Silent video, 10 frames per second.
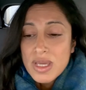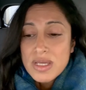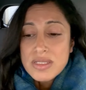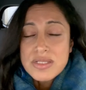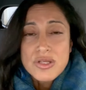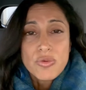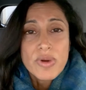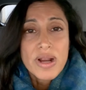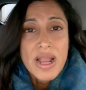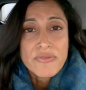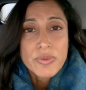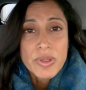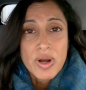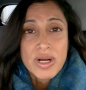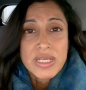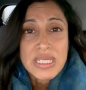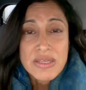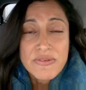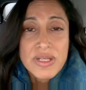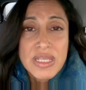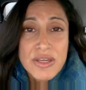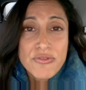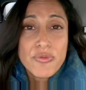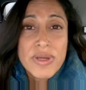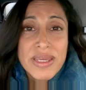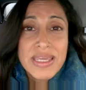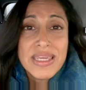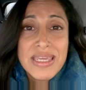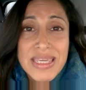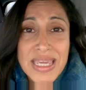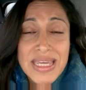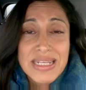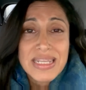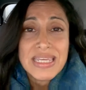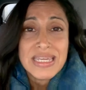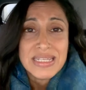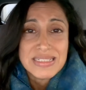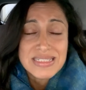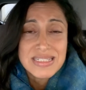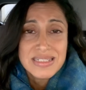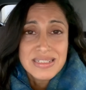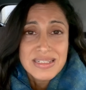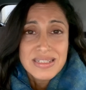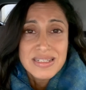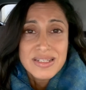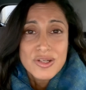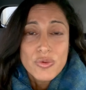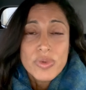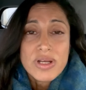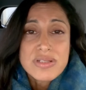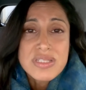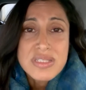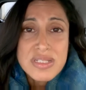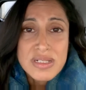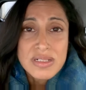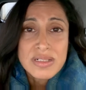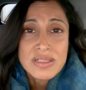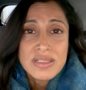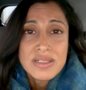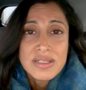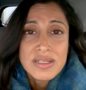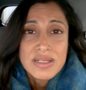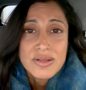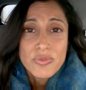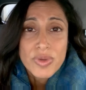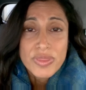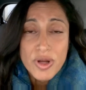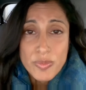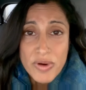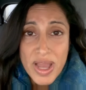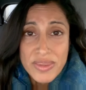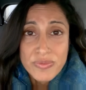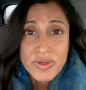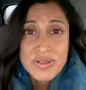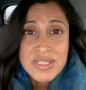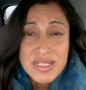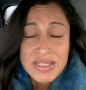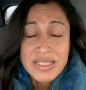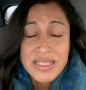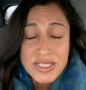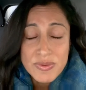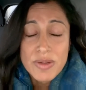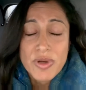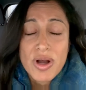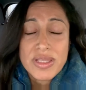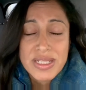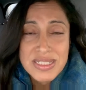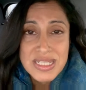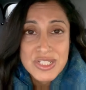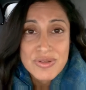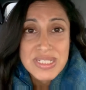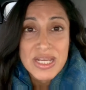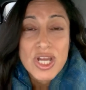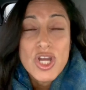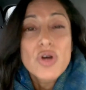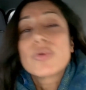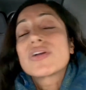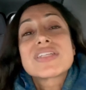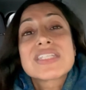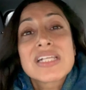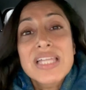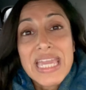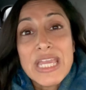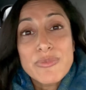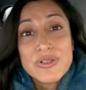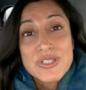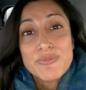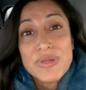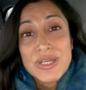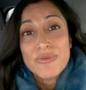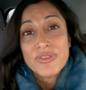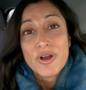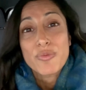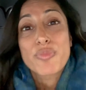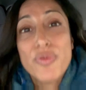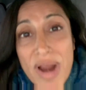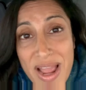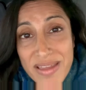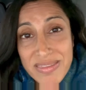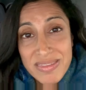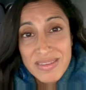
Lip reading: So wherever we are, even if we get it, we are still with our breath. We are still, like, that's what I'm calling us into, is like, we are still able to be with our breath